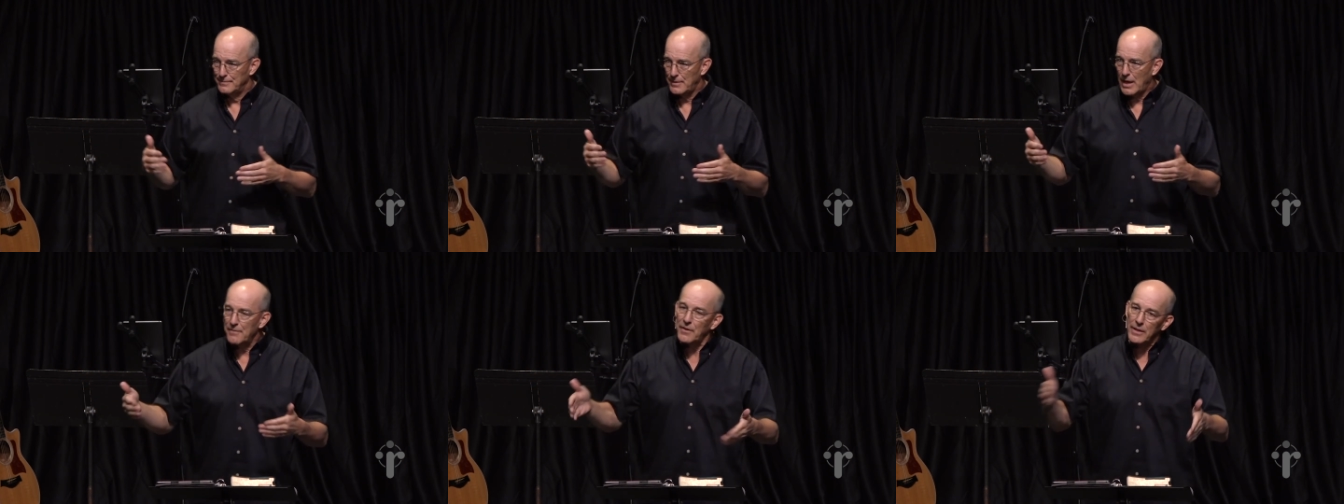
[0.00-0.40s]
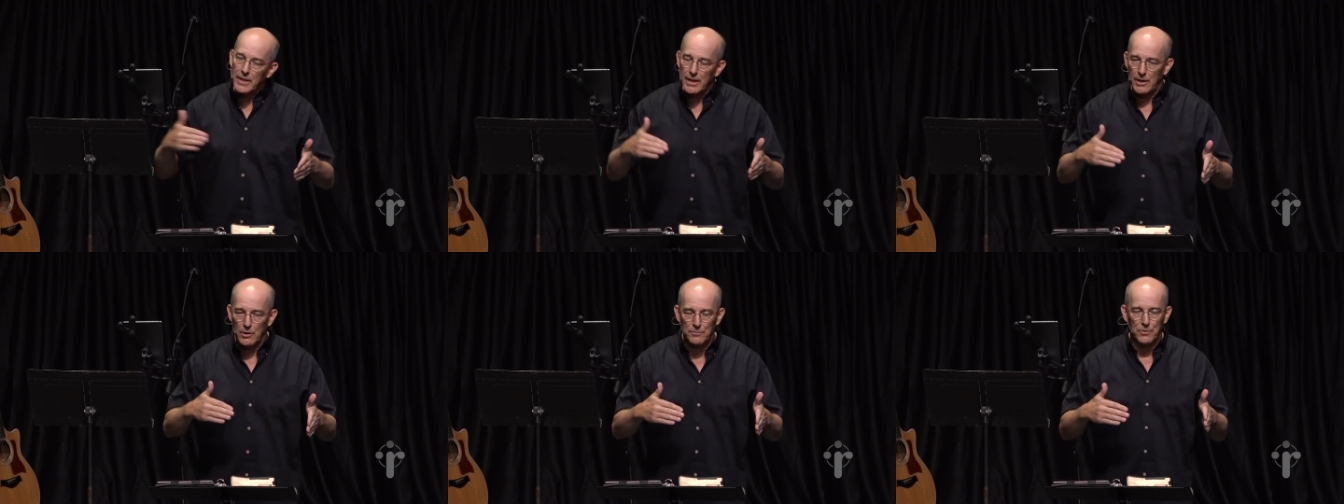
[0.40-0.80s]
I find
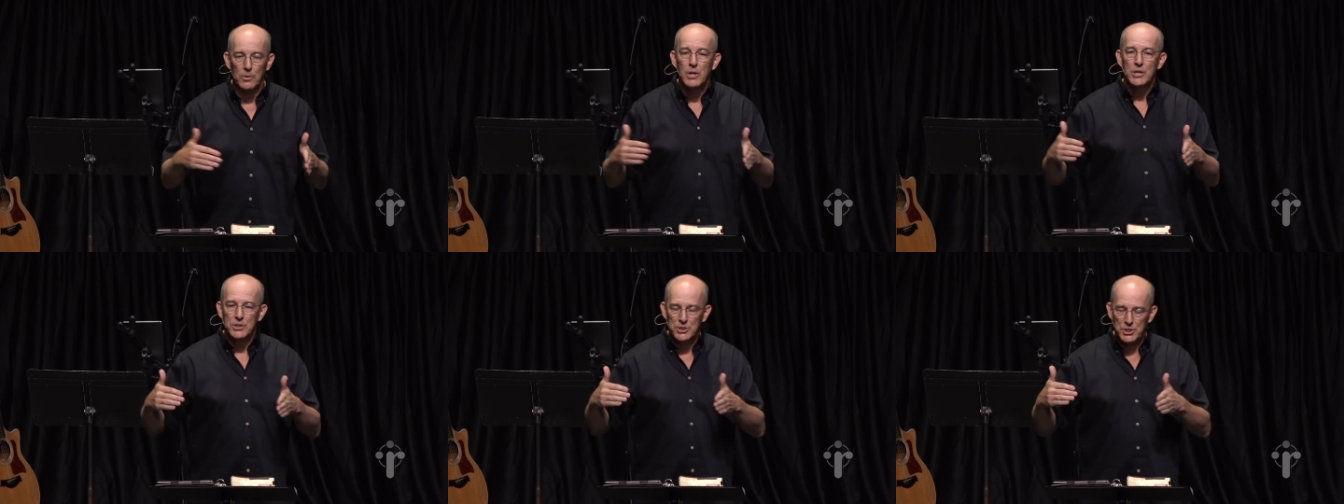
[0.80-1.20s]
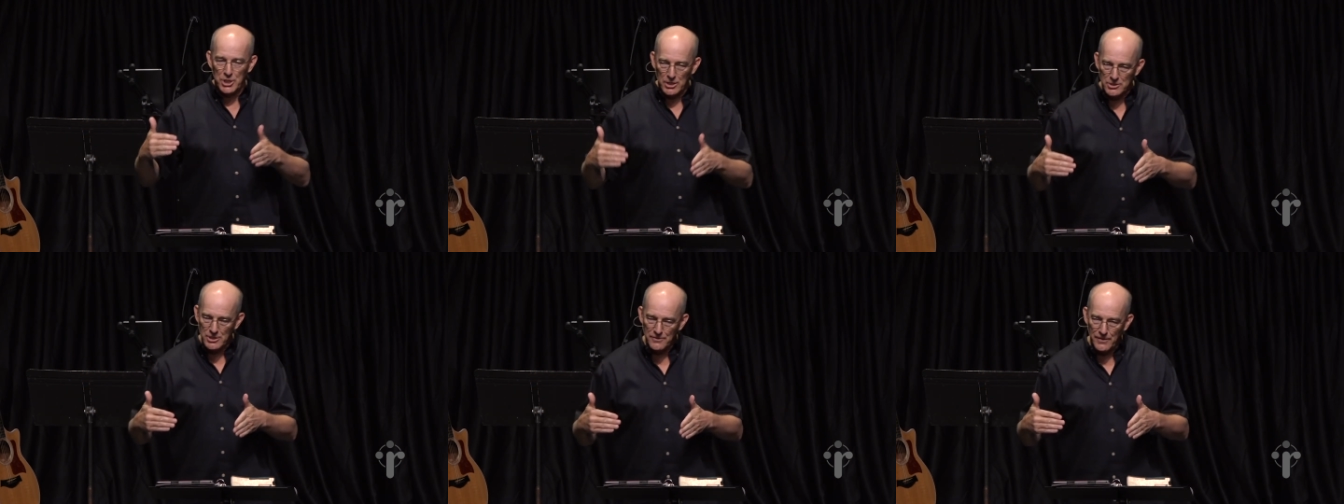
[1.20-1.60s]
that helpful.
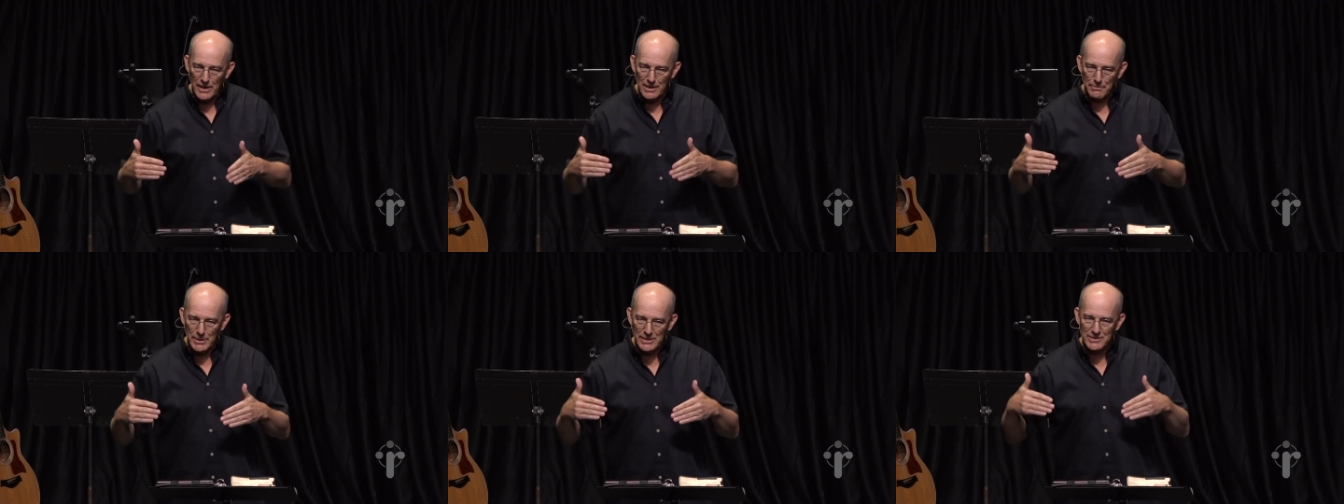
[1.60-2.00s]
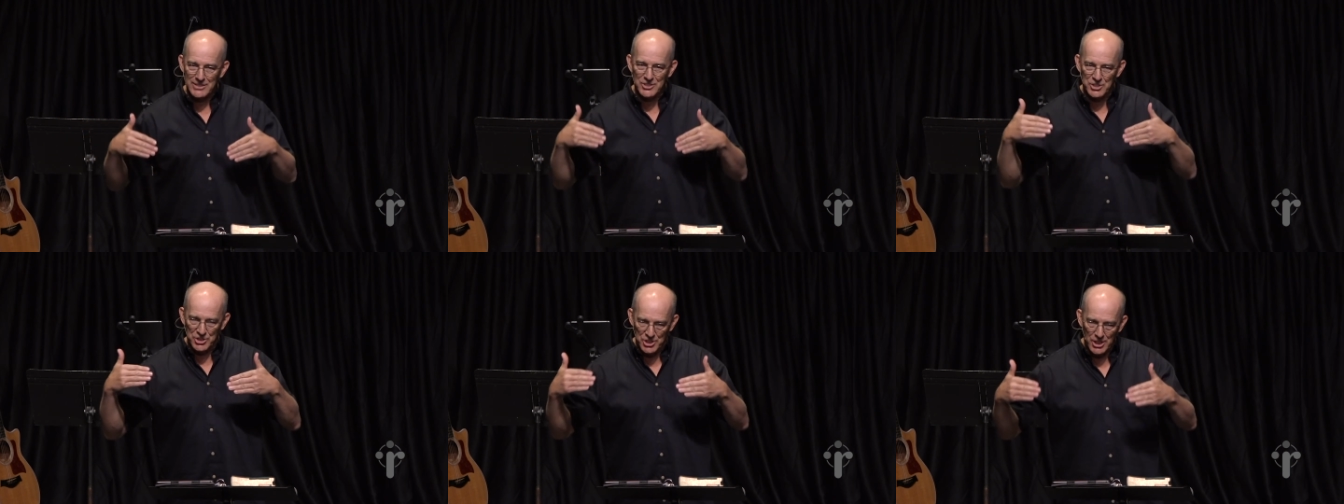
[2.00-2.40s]
Justified means
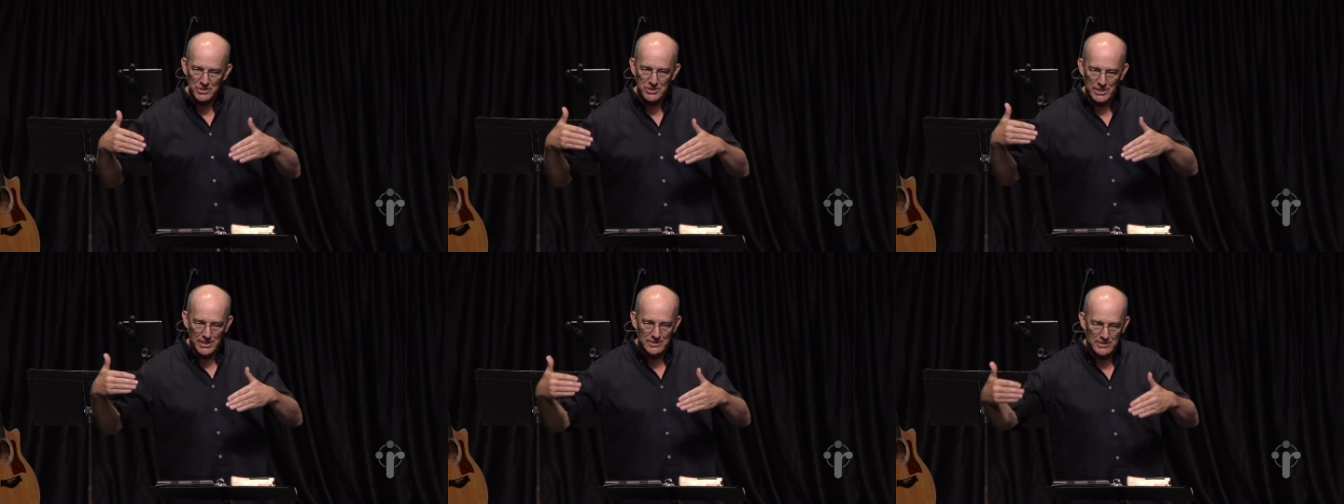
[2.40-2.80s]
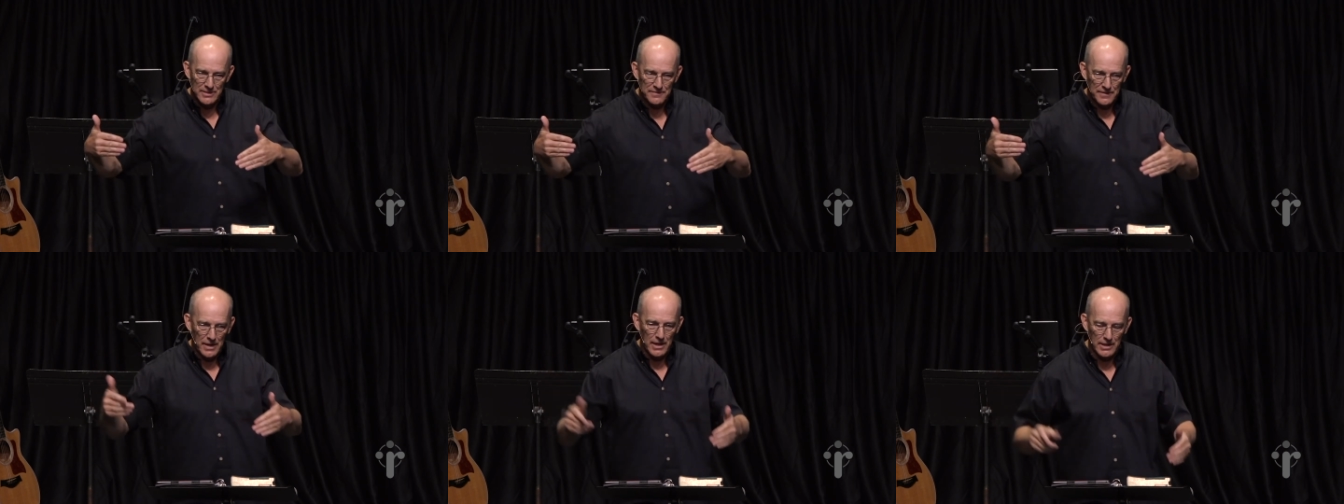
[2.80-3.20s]
it's just as
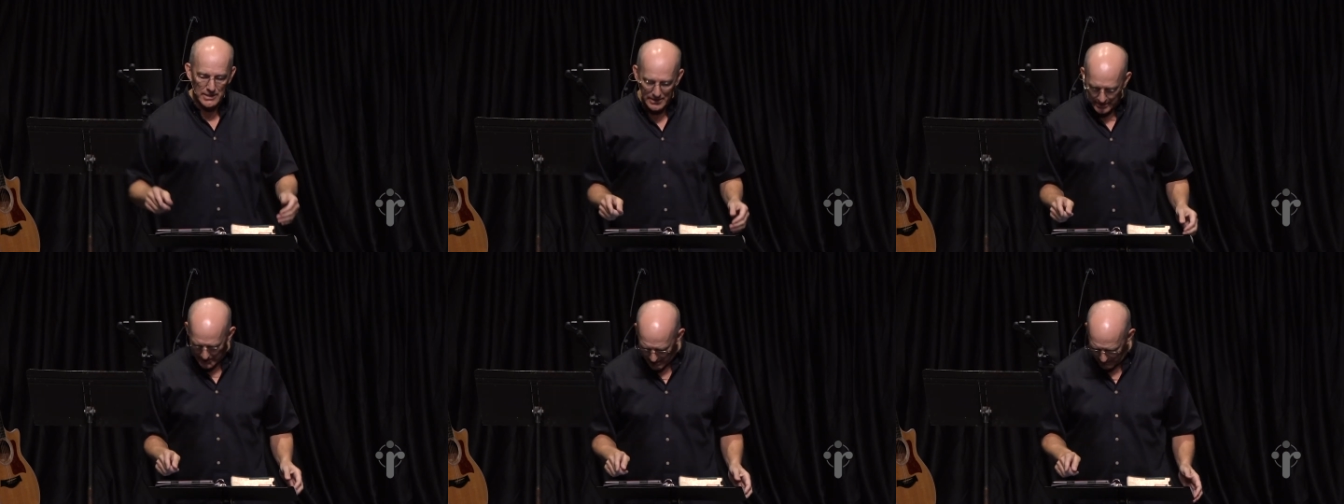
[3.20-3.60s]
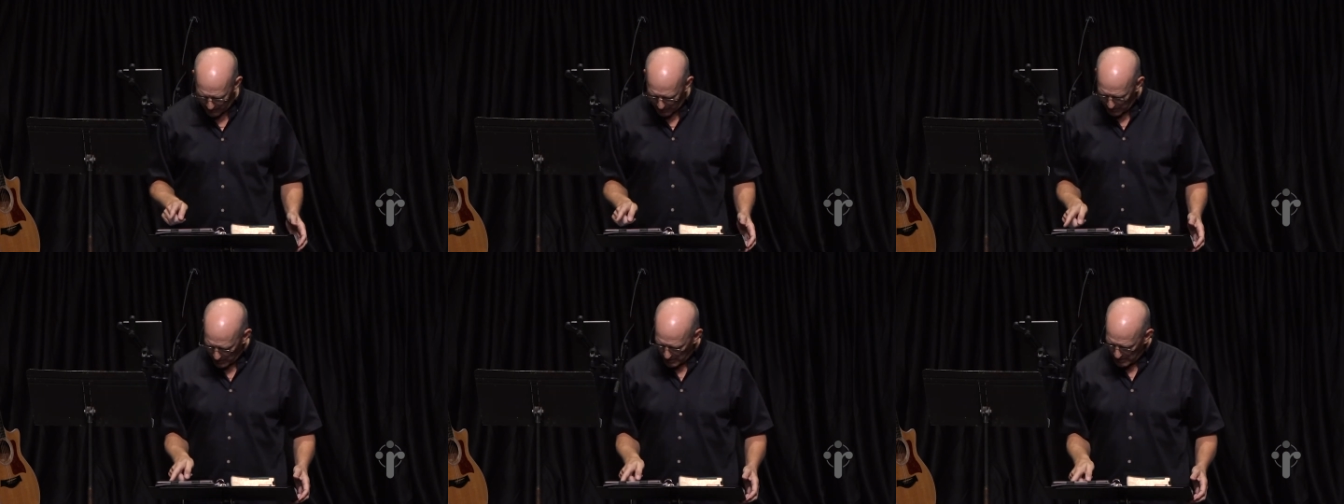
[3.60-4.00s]
if I'd
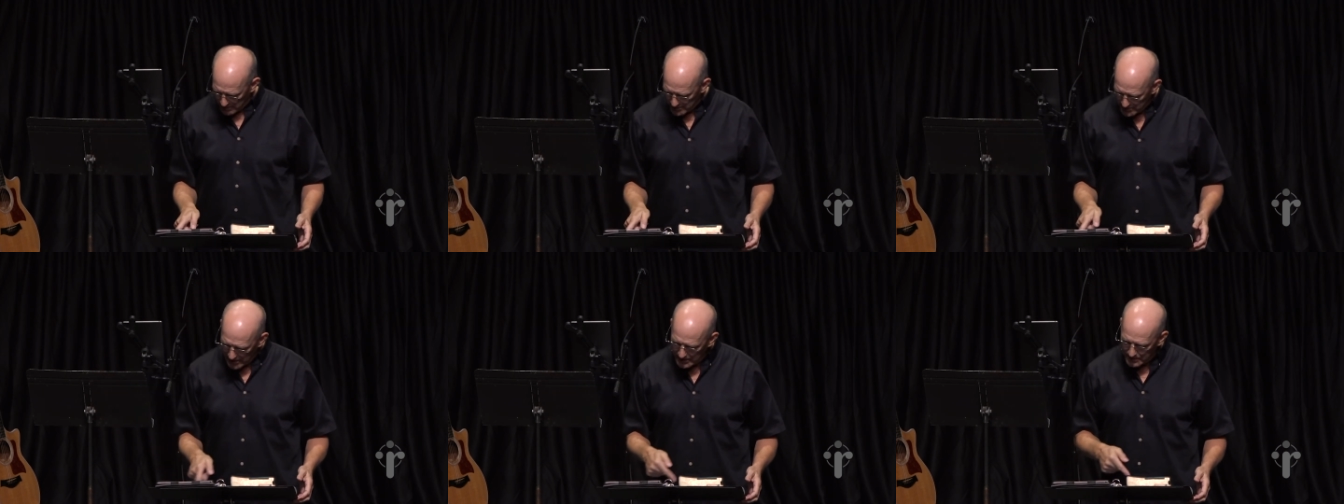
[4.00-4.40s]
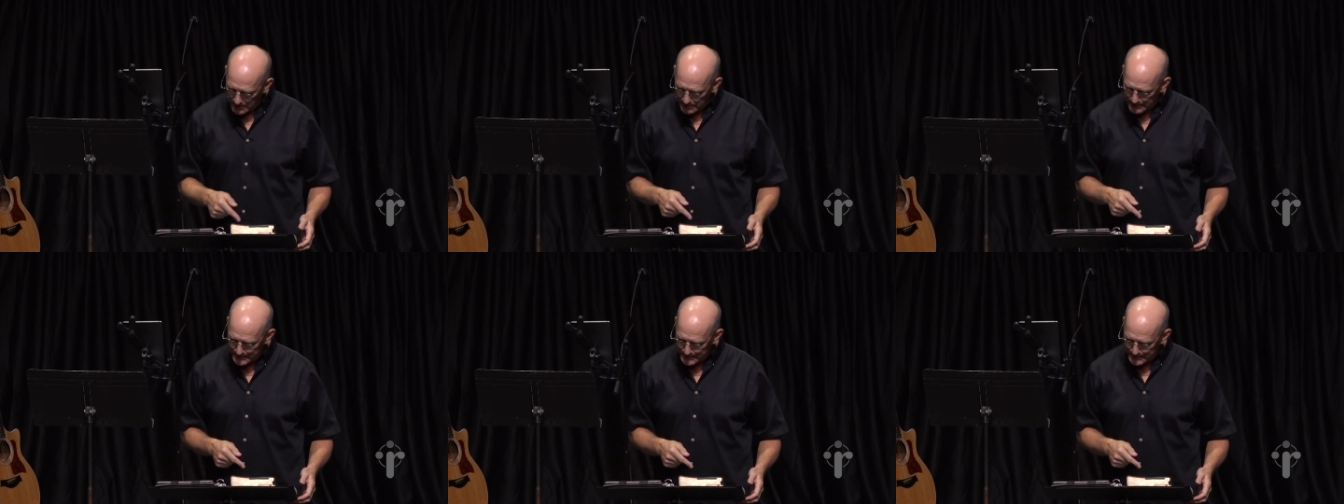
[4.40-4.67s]
never sinned.